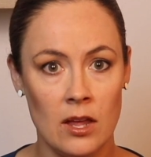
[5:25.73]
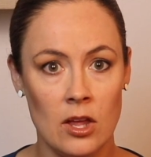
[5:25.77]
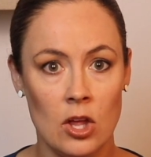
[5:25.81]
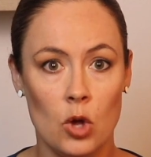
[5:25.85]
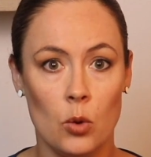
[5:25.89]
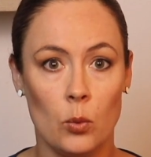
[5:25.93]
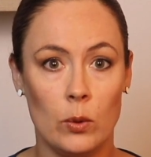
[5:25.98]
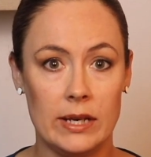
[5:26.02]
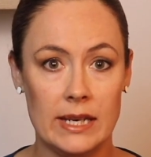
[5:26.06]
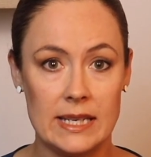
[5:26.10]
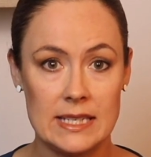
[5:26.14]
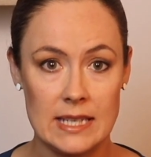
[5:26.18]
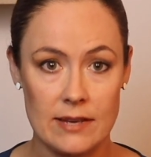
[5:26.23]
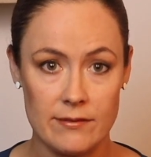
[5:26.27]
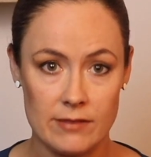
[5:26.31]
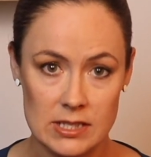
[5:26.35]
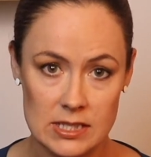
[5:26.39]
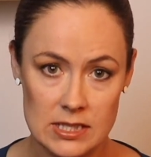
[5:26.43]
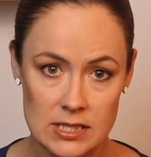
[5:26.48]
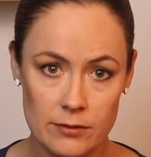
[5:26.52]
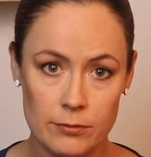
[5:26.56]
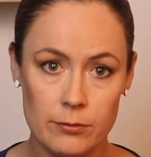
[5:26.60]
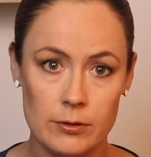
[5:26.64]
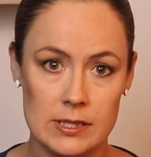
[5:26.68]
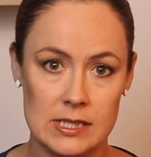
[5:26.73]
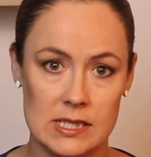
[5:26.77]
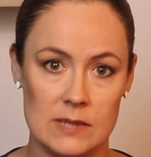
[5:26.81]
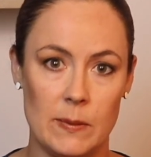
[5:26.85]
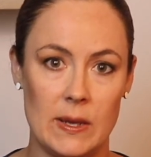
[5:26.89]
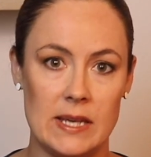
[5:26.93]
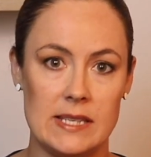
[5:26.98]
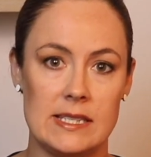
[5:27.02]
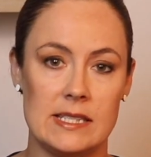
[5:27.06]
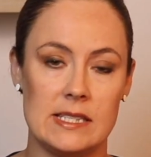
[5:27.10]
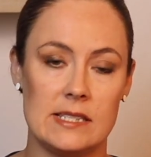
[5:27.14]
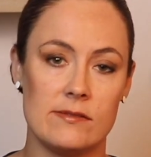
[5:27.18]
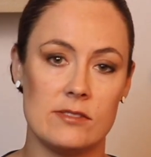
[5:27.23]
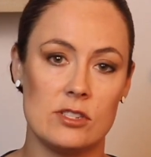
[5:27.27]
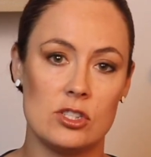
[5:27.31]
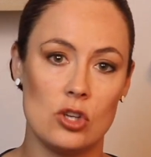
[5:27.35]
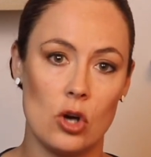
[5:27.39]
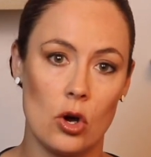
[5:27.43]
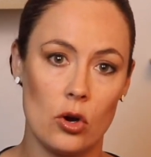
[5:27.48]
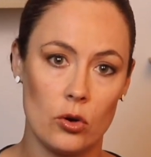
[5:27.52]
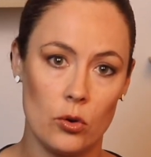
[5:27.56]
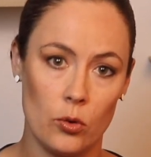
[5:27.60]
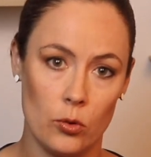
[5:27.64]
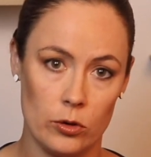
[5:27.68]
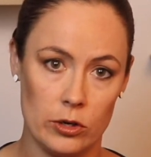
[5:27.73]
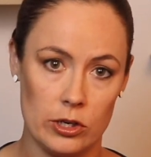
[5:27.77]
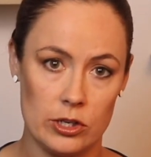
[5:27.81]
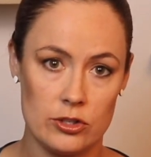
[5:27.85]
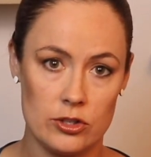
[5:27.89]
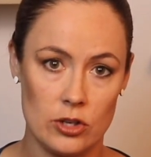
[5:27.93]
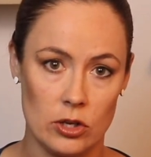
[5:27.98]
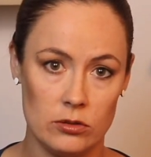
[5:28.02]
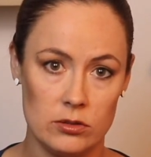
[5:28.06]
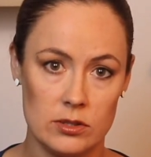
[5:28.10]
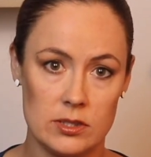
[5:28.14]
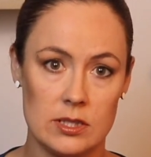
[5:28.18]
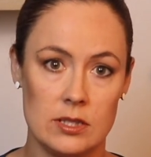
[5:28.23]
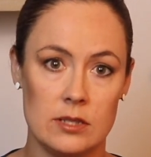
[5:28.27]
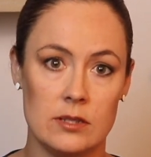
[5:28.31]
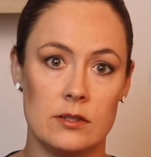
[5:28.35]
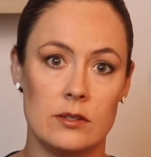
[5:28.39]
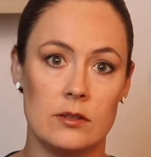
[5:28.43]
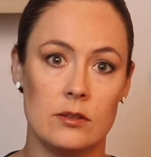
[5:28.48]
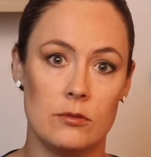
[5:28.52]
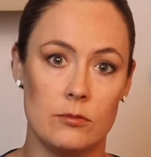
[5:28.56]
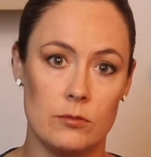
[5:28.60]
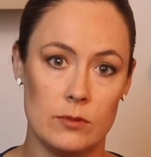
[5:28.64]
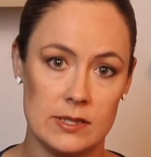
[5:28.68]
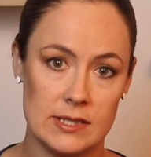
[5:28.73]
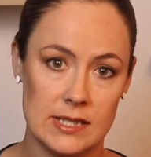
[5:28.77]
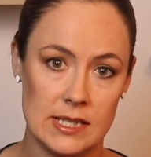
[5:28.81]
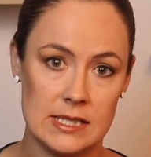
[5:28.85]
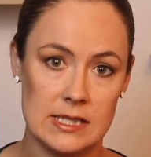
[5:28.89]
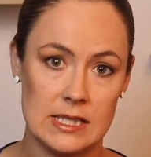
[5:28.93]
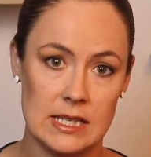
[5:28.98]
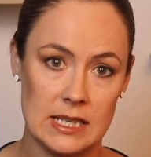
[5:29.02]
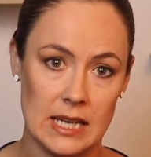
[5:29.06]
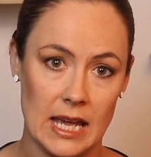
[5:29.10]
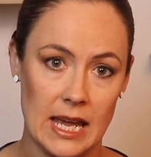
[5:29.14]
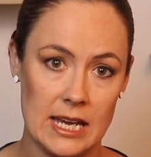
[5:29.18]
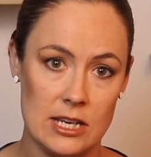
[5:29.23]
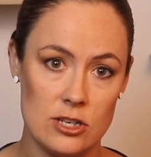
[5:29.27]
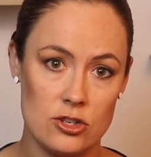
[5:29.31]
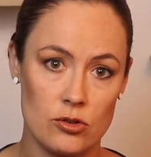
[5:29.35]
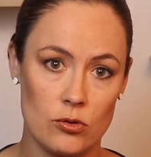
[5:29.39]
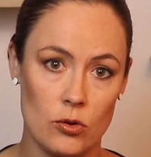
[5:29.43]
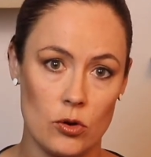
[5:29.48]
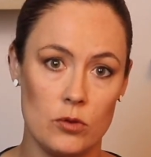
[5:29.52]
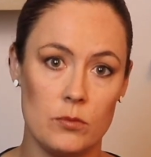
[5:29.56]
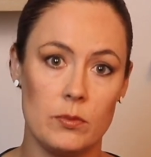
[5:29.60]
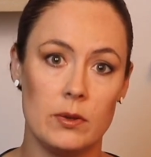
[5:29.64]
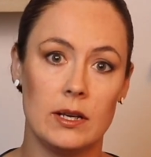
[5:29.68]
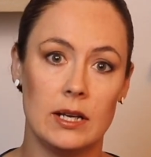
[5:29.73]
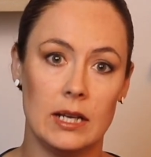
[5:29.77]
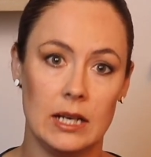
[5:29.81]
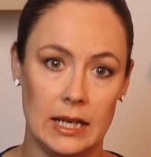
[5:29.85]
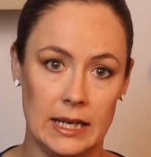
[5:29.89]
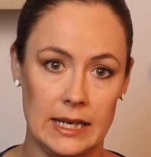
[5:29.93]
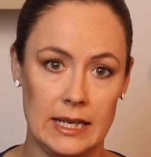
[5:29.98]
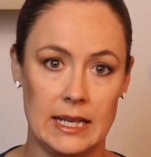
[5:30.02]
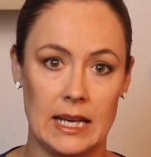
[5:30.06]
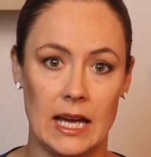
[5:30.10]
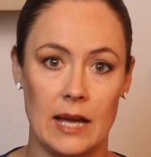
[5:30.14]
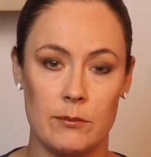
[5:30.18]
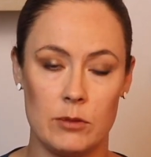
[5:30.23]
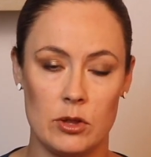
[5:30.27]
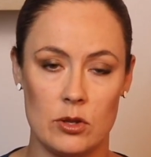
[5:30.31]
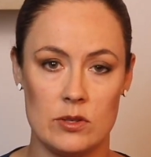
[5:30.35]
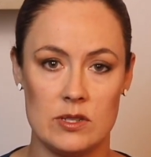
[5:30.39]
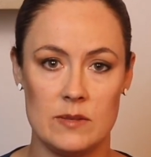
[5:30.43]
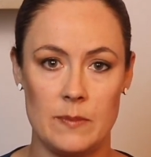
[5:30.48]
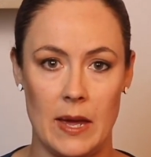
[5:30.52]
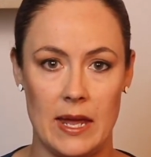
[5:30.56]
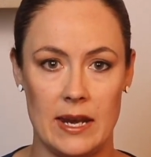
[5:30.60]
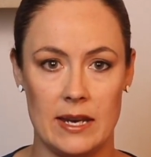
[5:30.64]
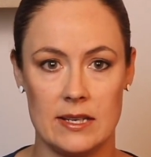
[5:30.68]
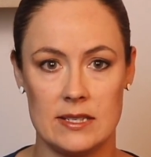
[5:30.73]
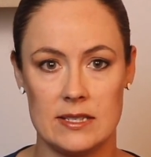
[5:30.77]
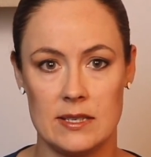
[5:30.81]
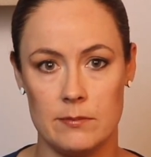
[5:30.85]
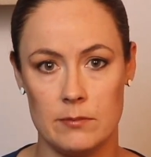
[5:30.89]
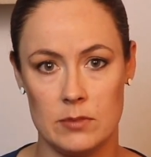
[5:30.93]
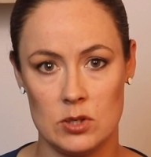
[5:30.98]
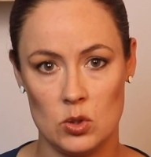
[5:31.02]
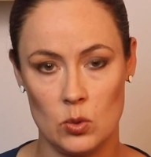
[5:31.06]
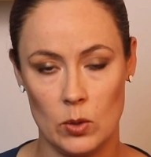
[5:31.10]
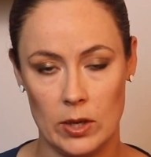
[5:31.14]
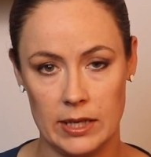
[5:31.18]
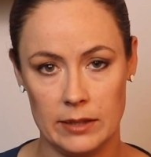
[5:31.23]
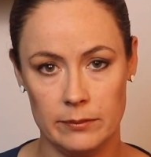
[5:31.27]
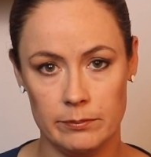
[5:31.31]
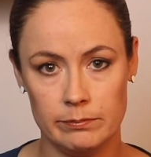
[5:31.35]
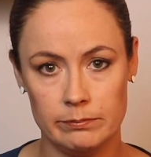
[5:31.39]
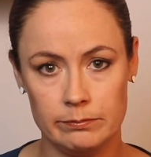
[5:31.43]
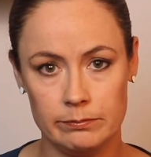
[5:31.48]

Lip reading: We need to have a different species of stock or an adult resistant age group cleaning up those paddocks in between.